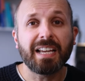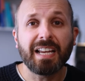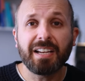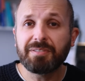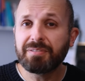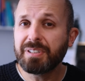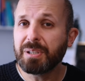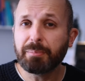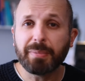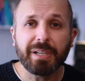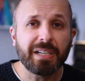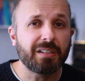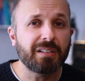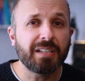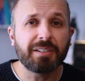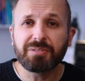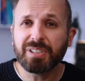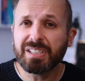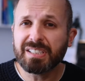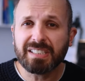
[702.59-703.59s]
every
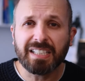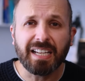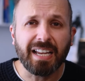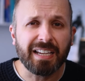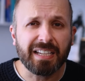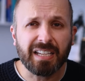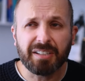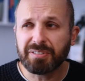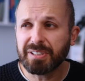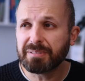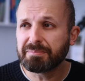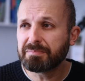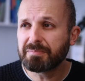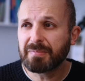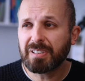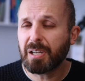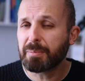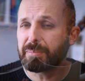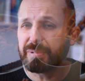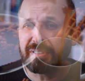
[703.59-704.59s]
meal, every snack, every
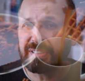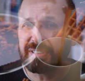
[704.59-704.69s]
cup